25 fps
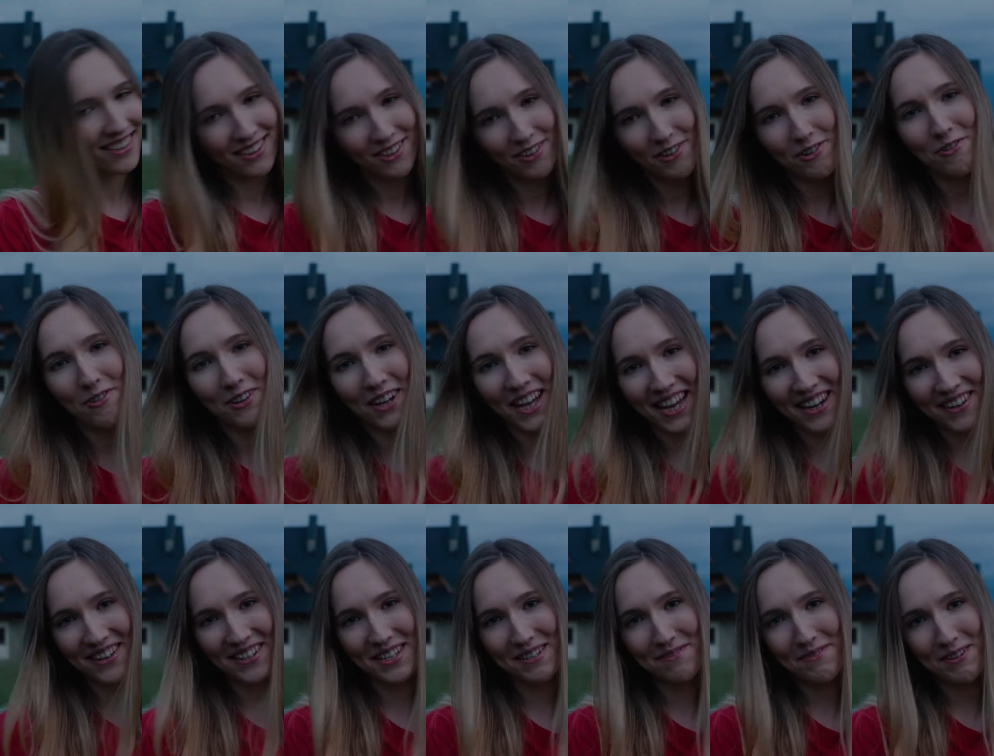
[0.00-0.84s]
Who
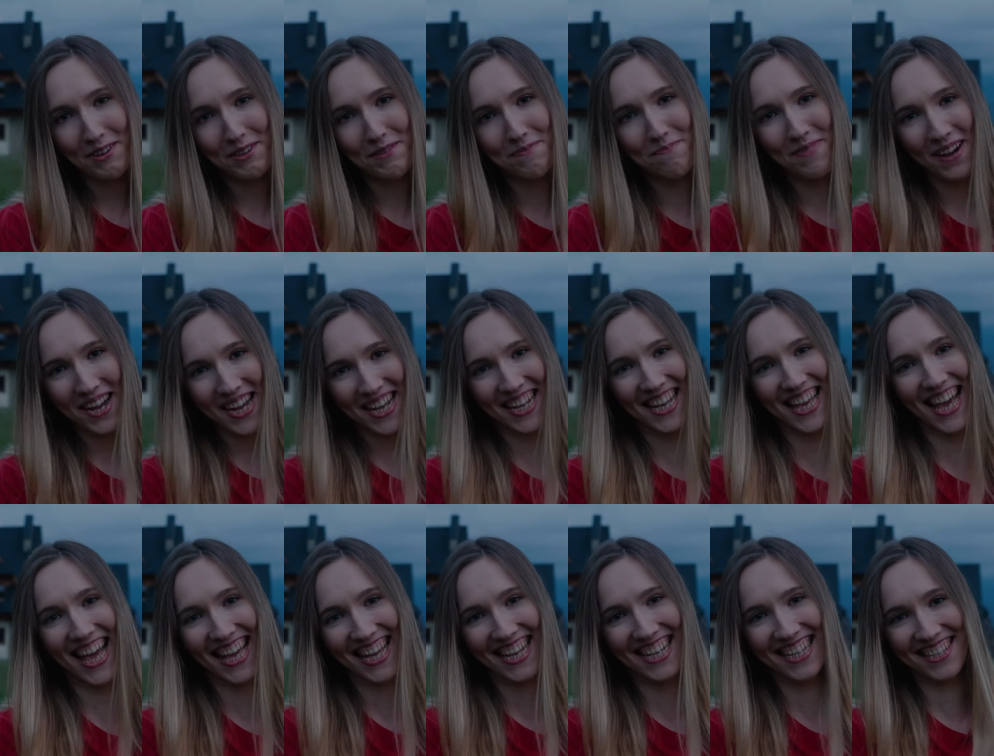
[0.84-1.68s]
cares about
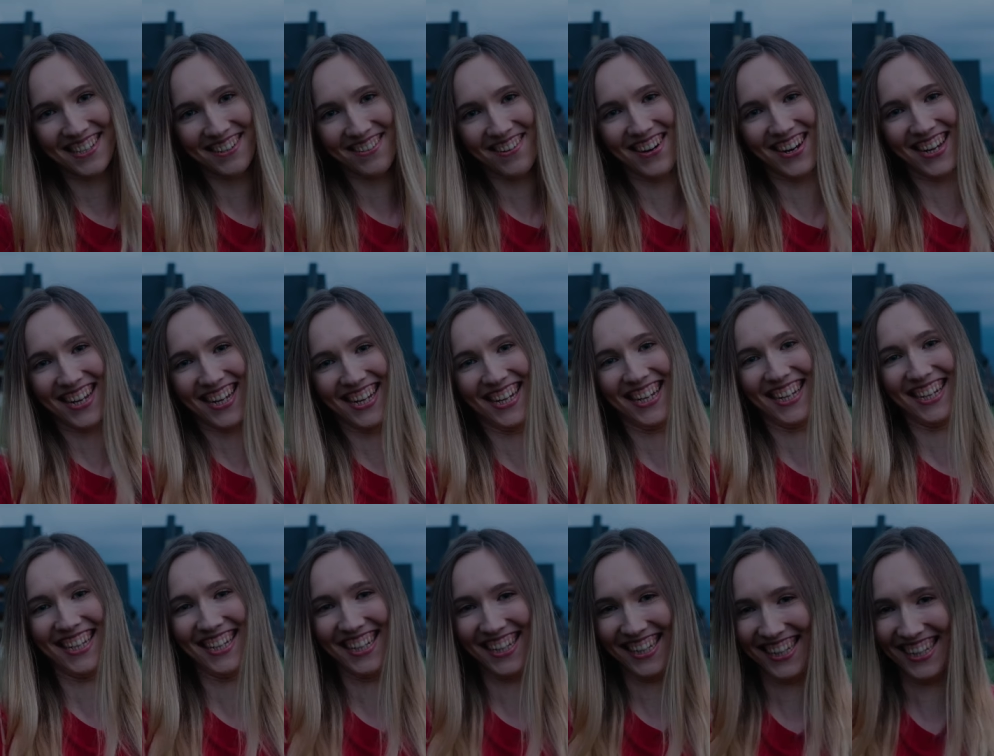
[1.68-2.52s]
pancakes, really?